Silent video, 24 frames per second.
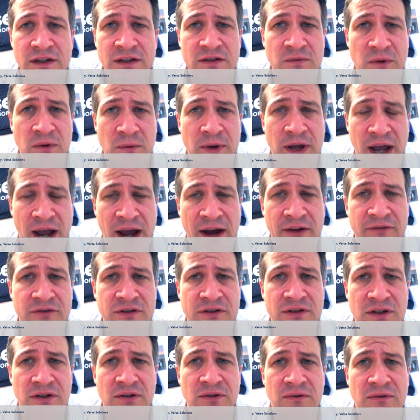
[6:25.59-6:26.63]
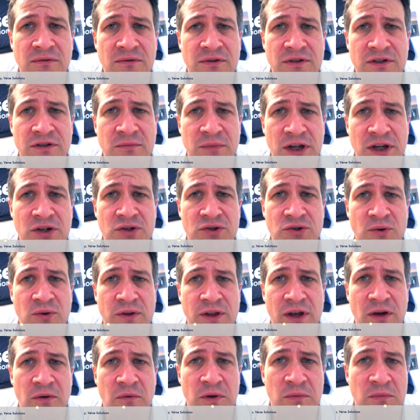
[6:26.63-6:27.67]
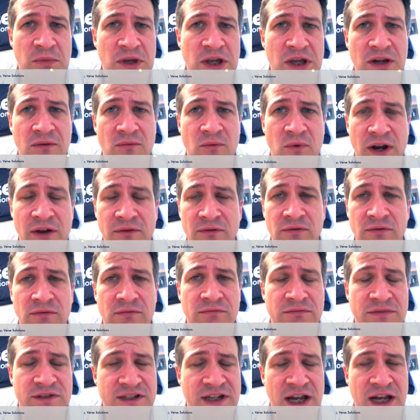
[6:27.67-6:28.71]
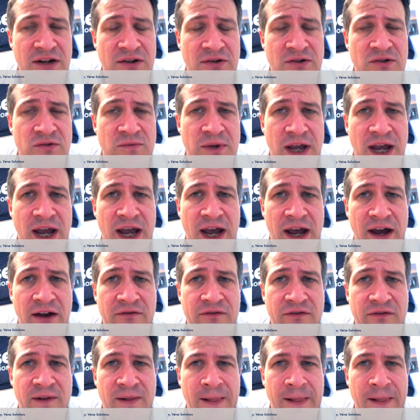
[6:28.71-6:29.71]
It's what we have to do to make sure that we meet whatever standards we have.